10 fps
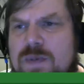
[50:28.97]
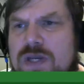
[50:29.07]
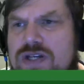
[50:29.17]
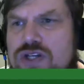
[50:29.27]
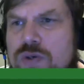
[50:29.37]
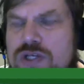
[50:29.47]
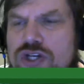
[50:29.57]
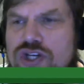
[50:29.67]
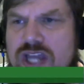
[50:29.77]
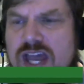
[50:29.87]
because you as
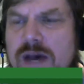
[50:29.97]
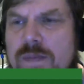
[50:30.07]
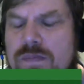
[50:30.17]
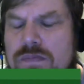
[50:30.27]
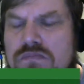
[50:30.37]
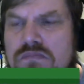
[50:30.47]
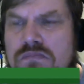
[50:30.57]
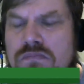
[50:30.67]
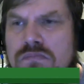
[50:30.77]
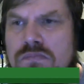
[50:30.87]
a GM
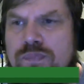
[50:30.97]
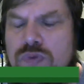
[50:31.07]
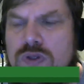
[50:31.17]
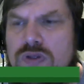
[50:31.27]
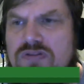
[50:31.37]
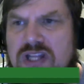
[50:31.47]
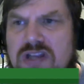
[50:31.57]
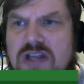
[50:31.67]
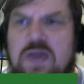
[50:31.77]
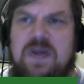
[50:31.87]

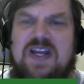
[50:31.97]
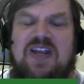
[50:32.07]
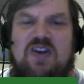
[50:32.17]
didn't let them get on the